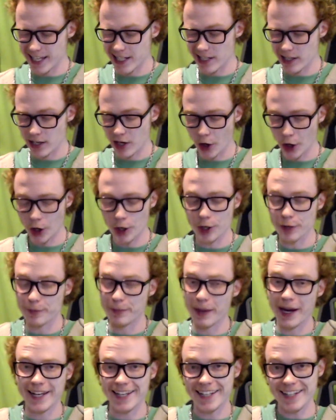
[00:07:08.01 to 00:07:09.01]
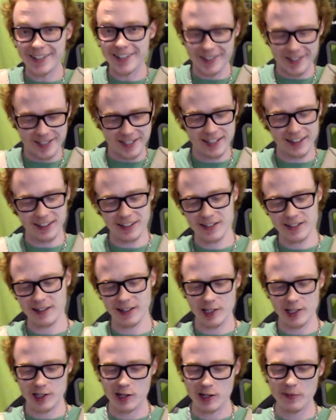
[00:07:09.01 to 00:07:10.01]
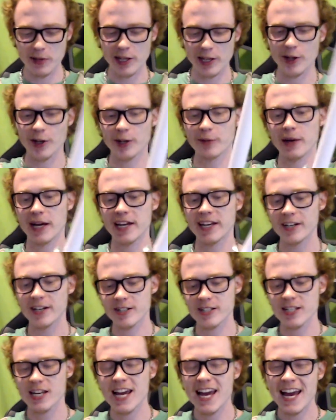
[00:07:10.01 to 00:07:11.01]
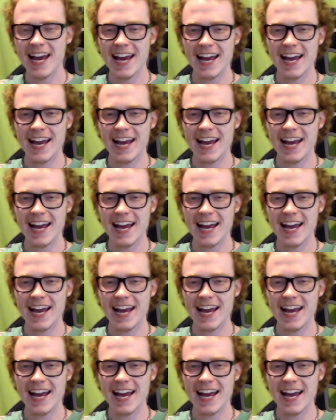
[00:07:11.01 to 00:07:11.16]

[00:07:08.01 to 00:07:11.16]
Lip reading: it hurt my ears. It legitimately hurt my ears.